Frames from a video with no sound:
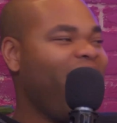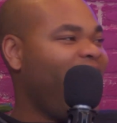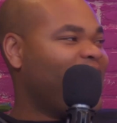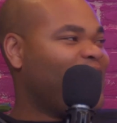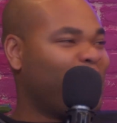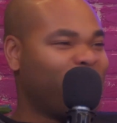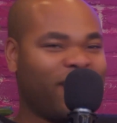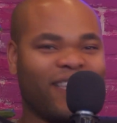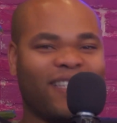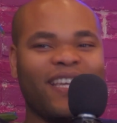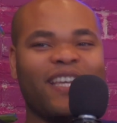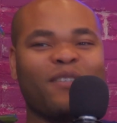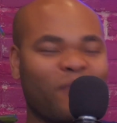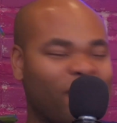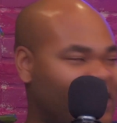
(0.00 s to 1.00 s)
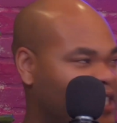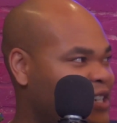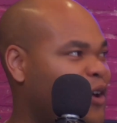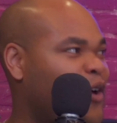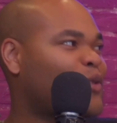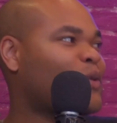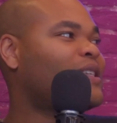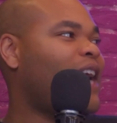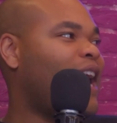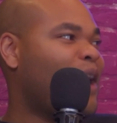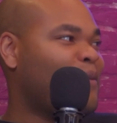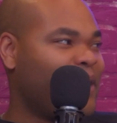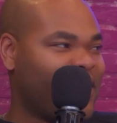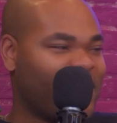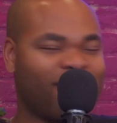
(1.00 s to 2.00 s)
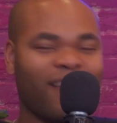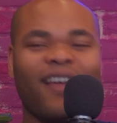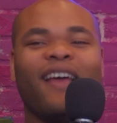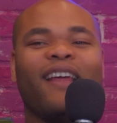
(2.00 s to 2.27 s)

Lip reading: And when she sees me, she knows what time it is.